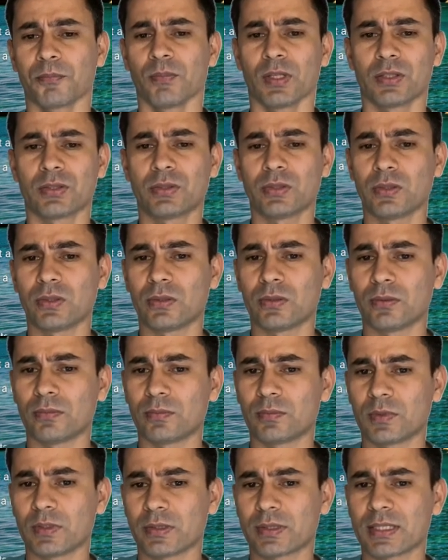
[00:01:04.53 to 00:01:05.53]
so
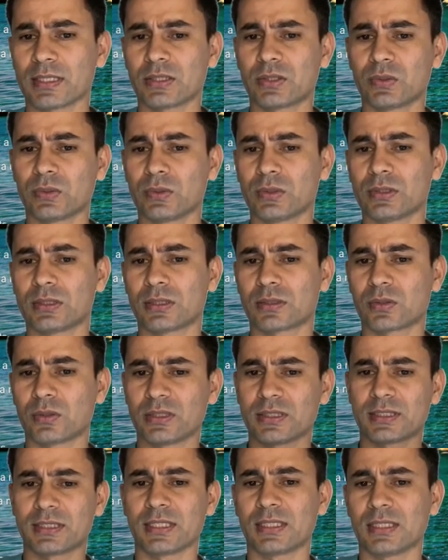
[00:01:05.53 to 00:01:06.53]
you can choose quick
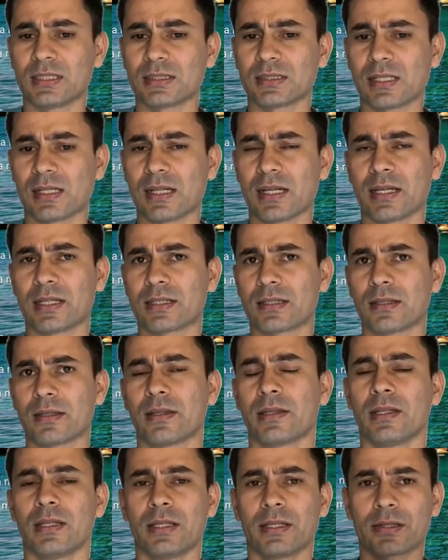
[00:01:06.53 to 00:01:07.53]
settings like
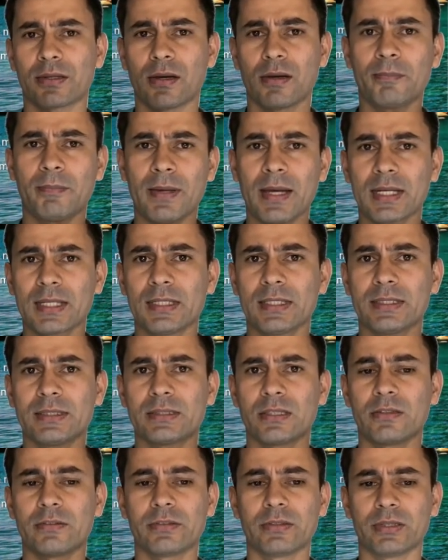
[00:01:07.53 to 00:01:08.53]
compactness
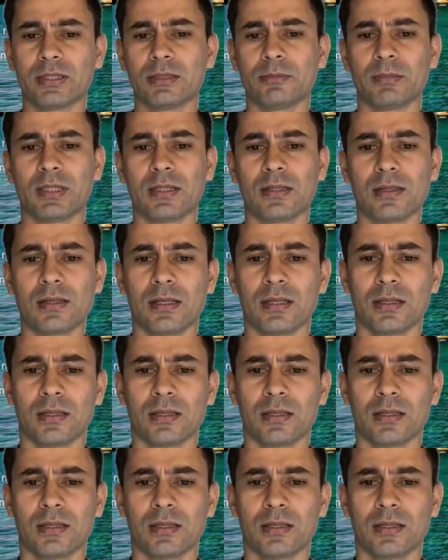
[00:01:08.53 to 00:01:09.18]
of your email,